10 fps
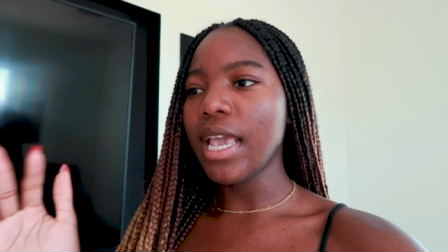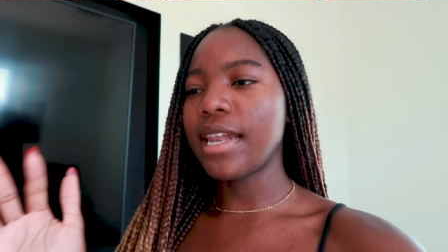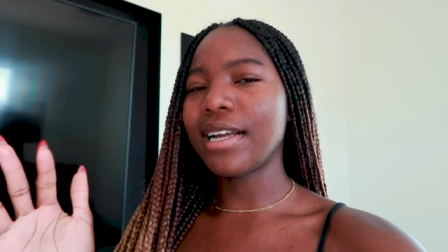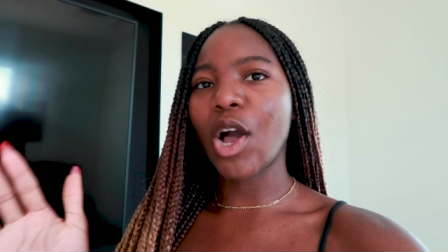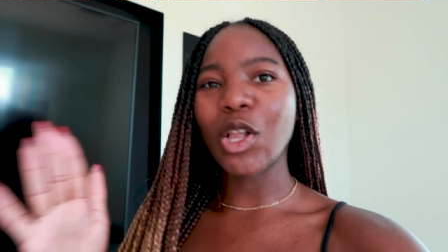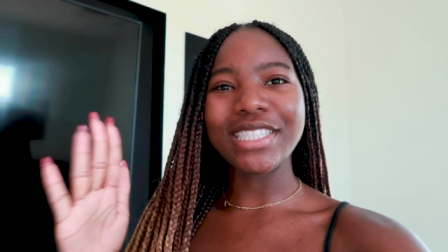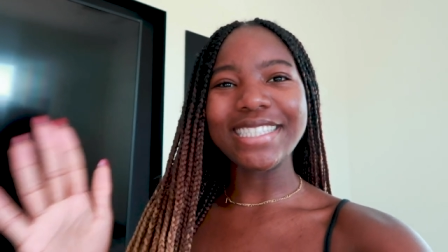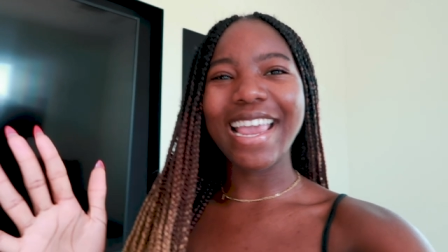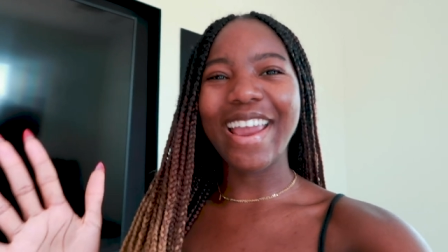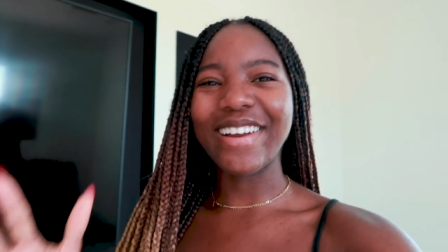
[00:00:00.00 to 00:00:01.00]
and I got
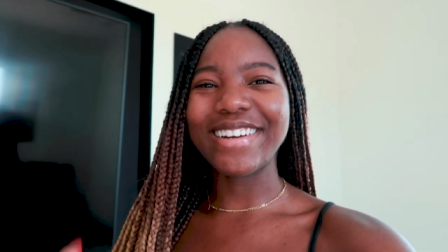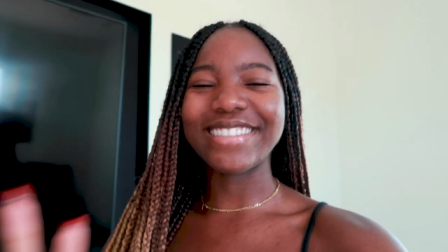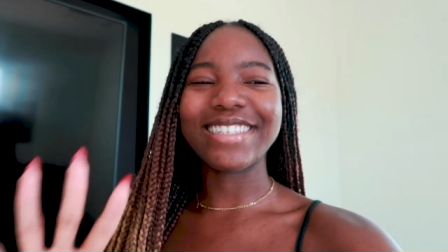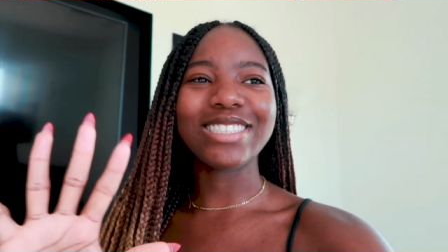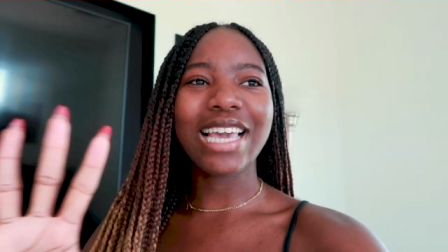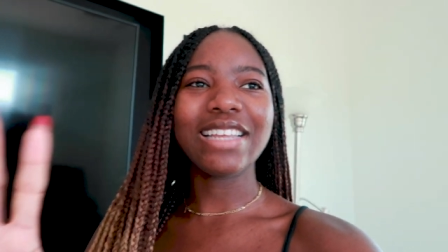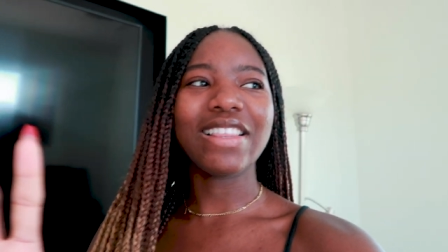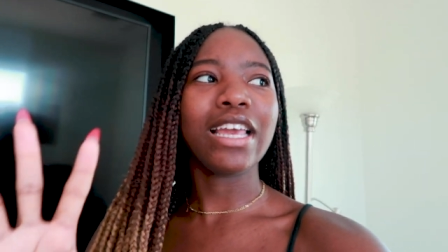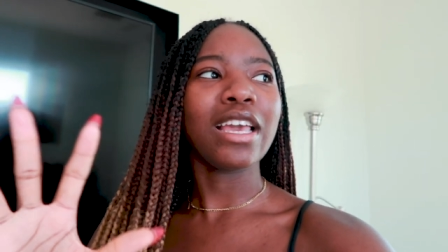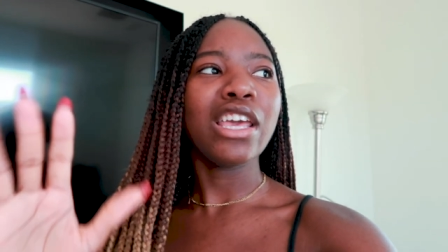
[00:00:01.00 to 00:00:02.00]
scared because there's kind of
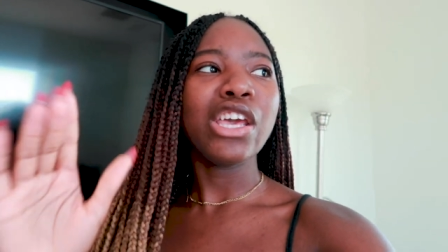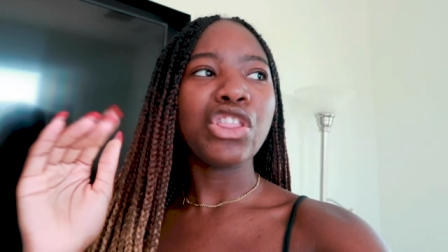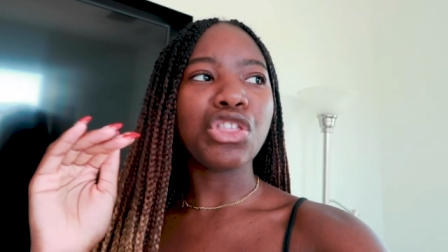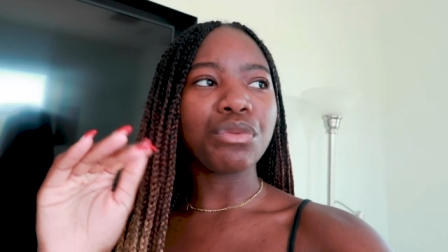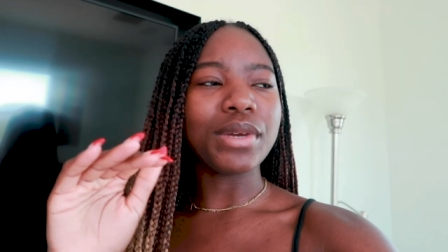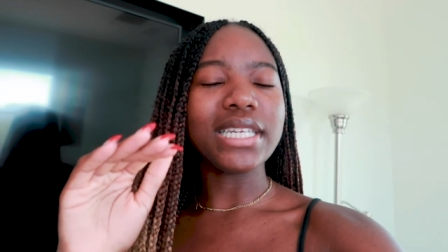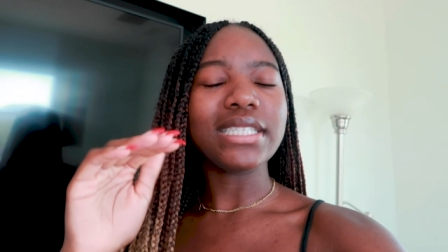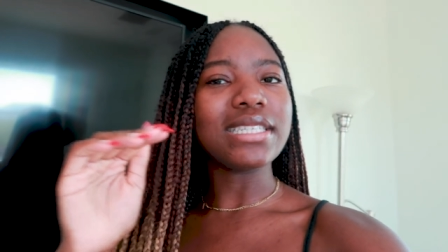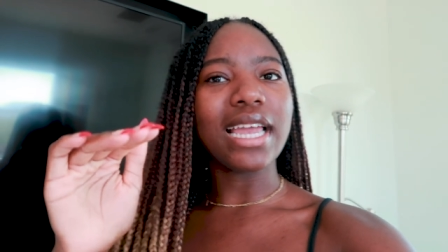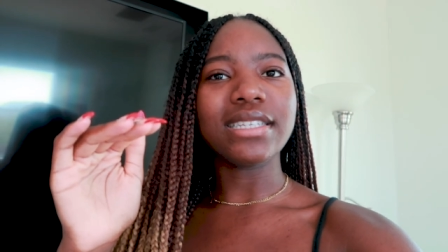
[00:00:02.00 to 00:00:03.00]
like three
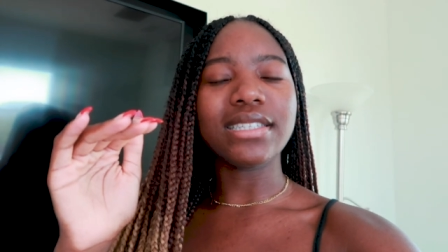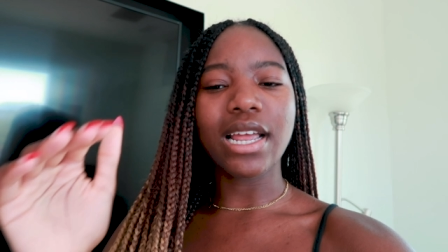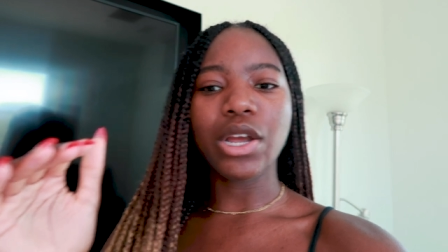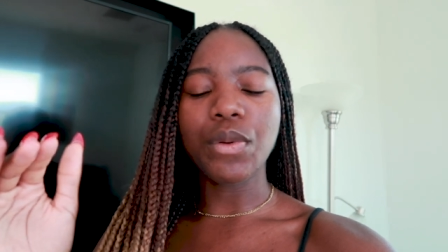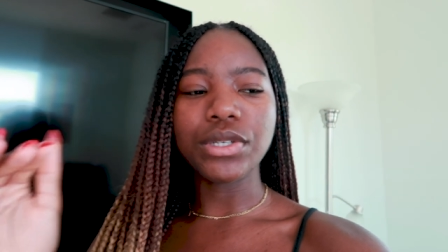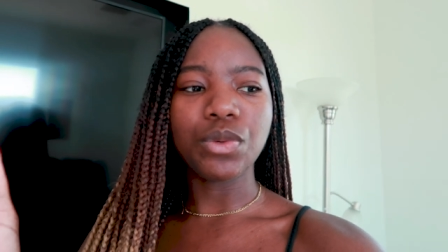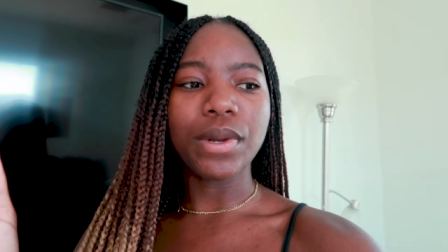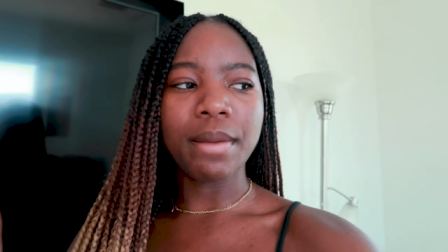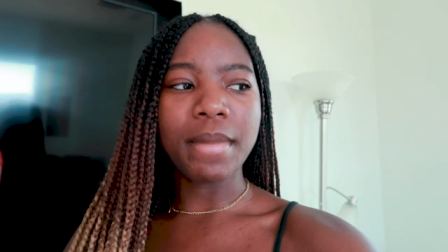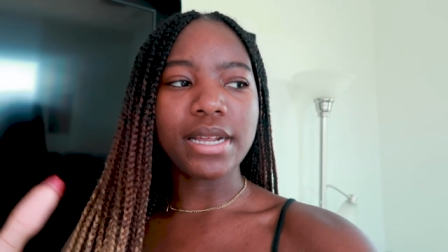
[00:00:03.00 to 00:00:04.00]
states that I go into
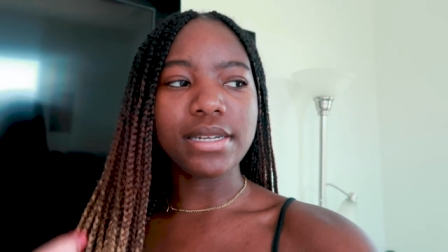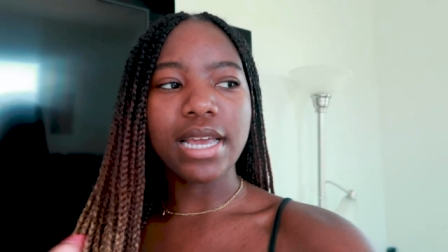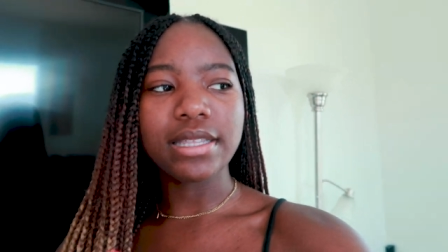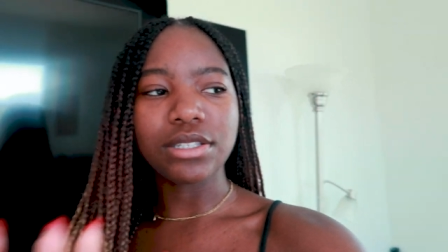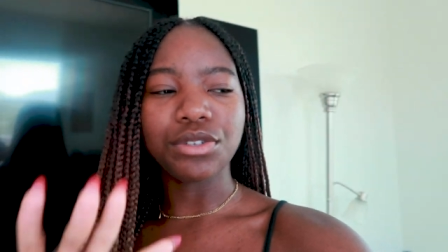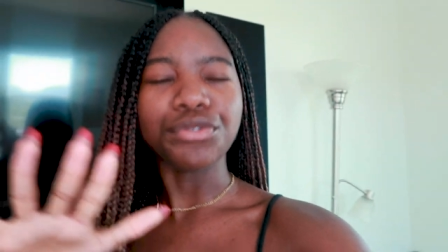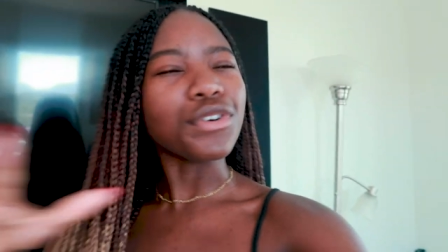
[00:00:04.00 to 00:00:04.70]
when I meditate. There's the